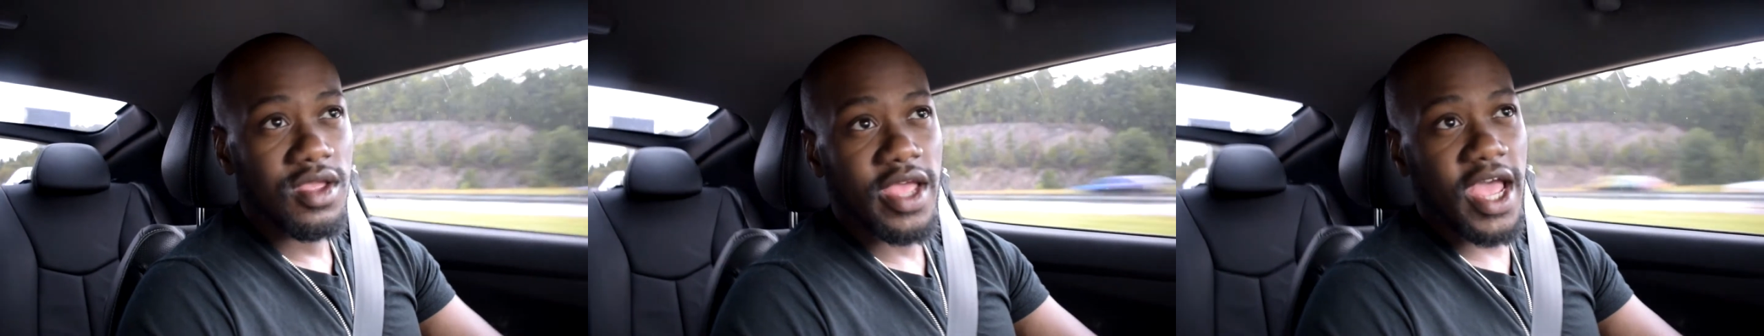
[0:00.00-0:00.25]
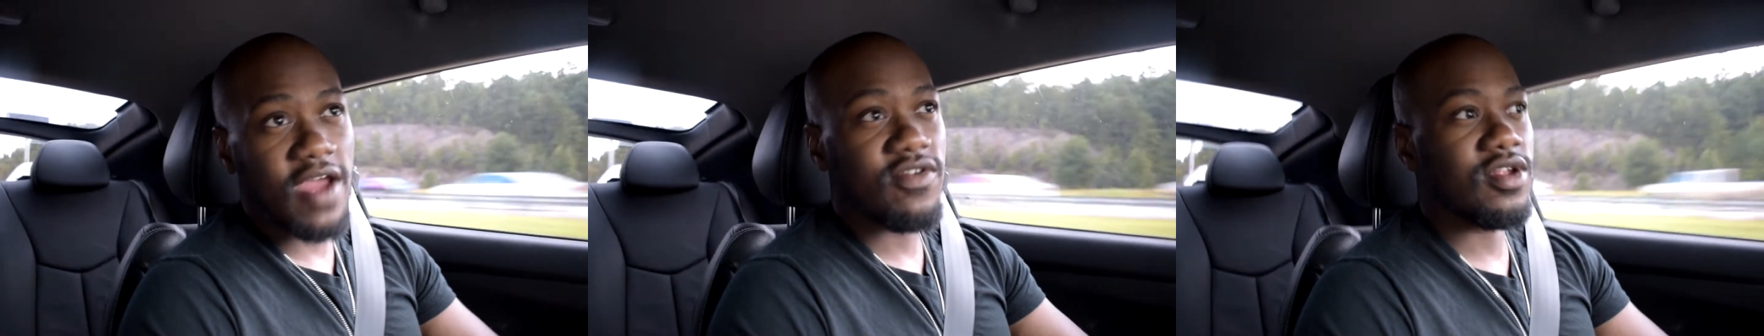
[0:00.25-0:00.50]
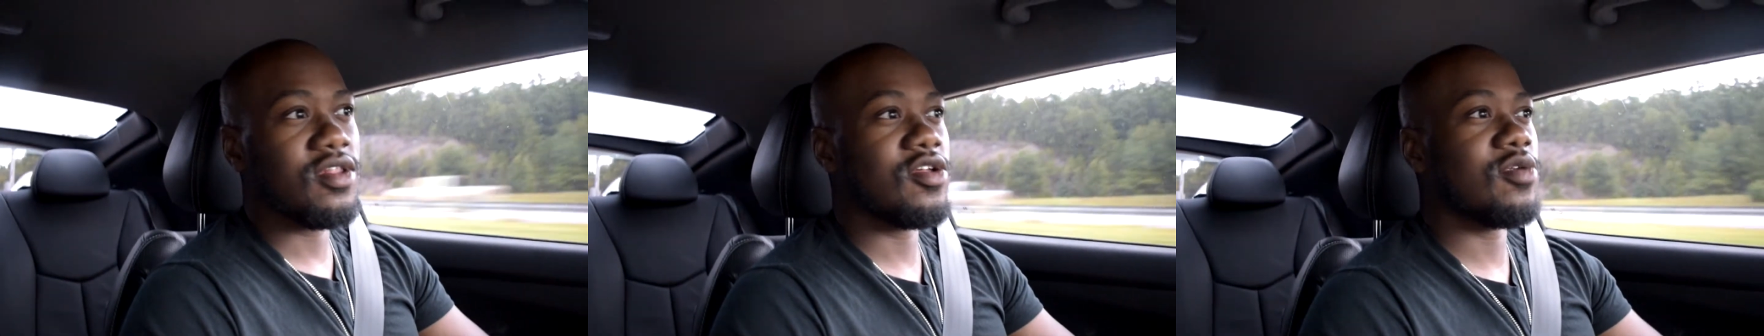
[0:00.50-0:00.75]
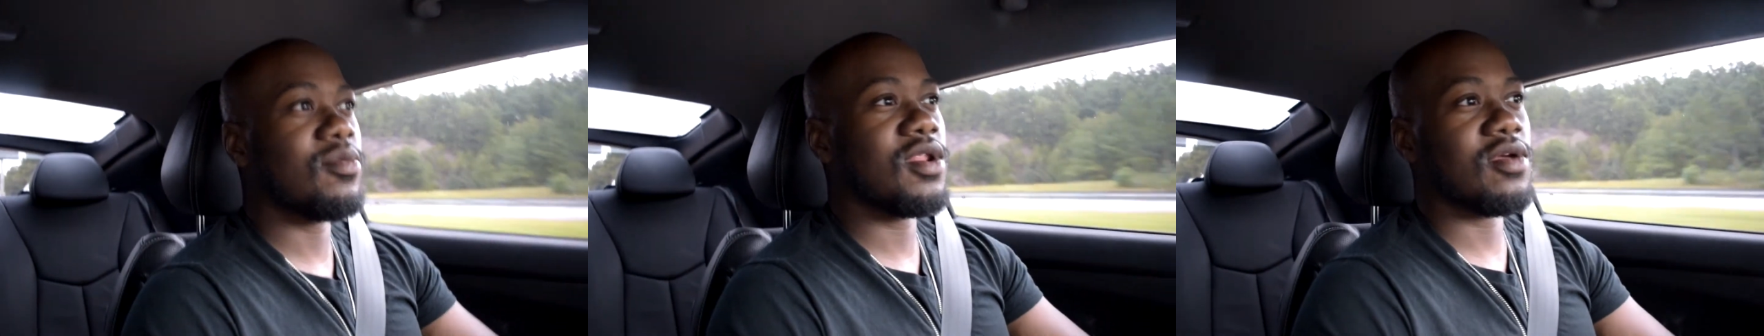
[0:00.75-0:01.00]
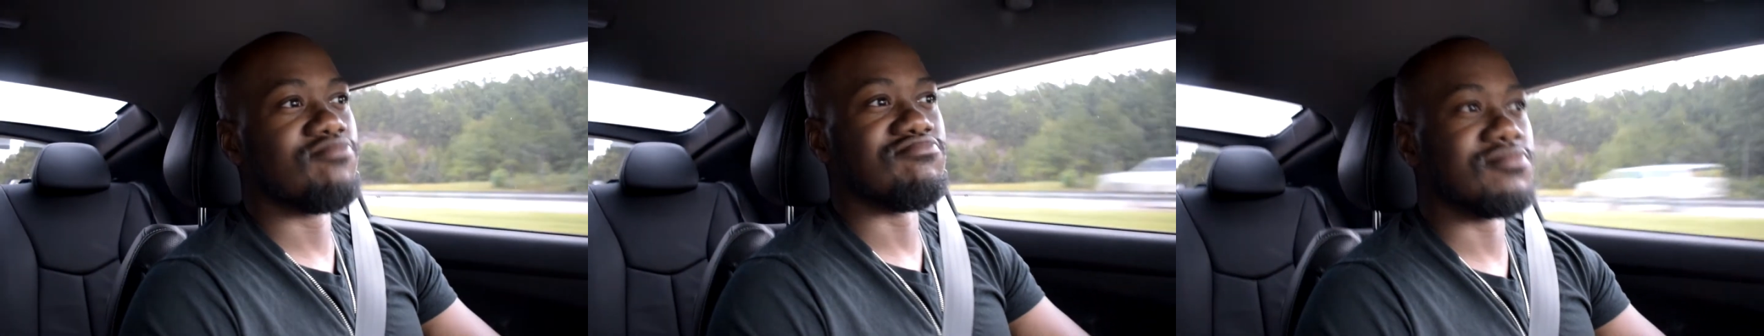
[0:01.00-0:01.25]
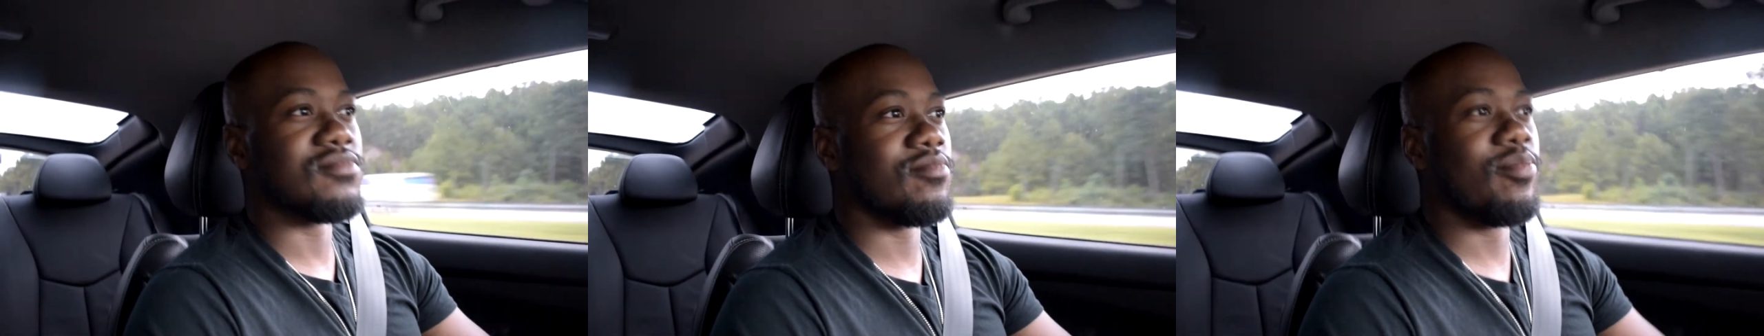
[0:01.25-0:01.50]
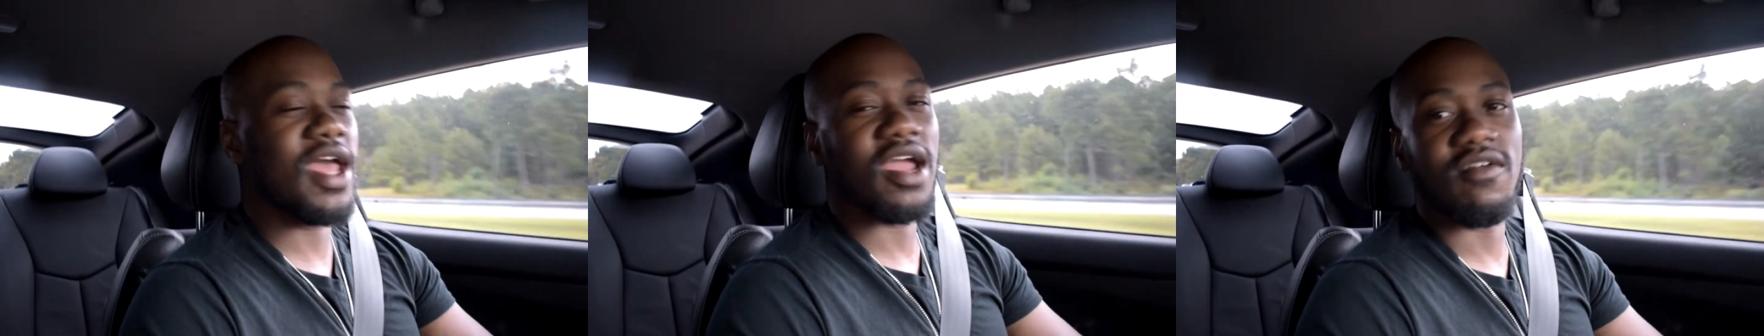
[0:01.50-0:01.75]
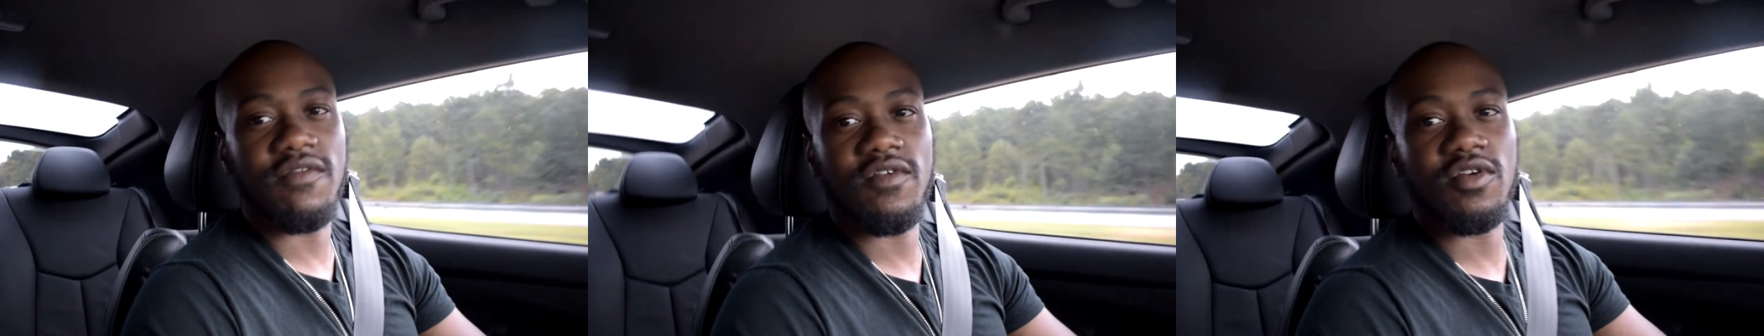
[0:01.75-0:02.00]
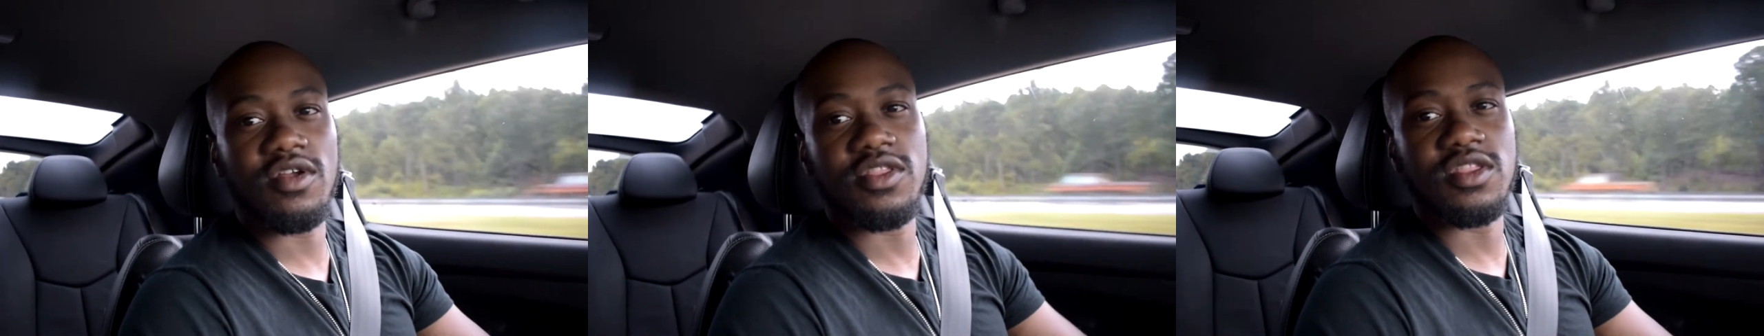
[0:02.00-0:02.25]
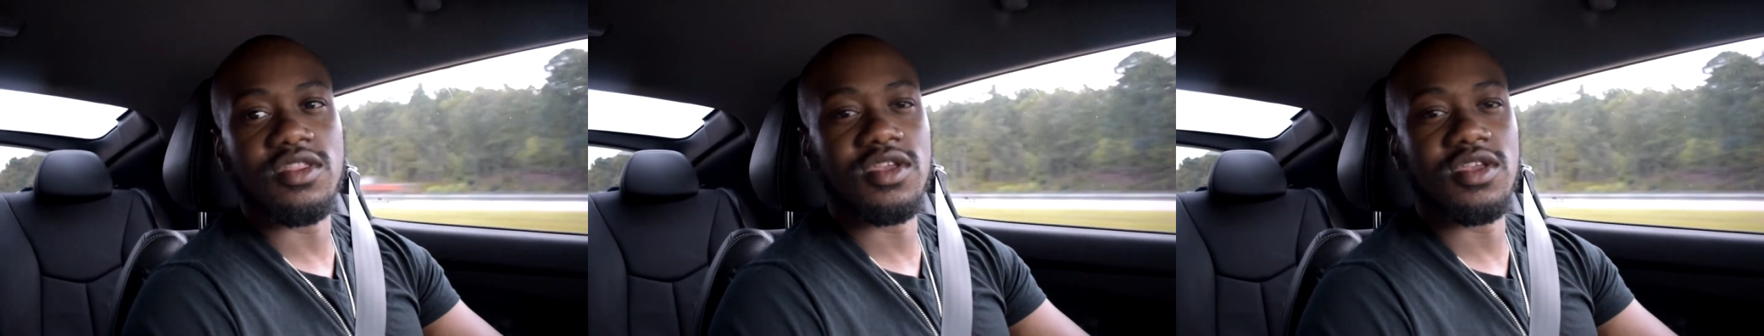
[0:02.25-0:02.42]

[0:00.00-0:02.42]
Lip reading: after a little bit of back and forth